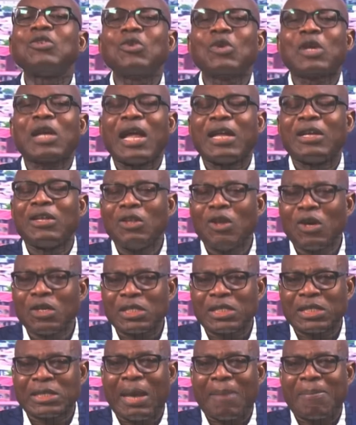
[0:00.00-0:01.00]
you
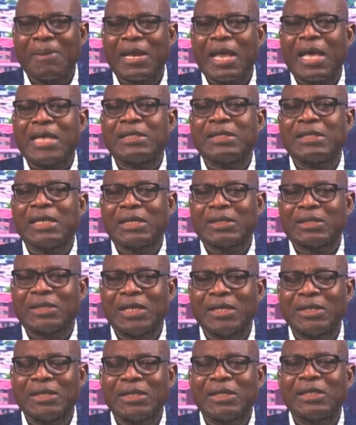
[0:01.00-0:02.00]
cannot stabilize the
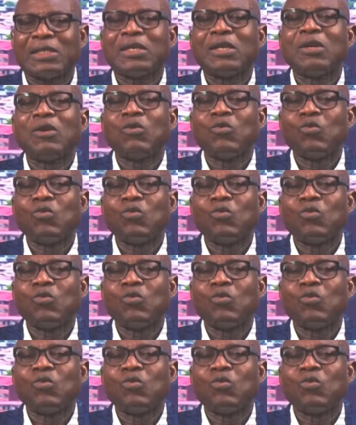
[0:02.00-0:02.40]
exchange rate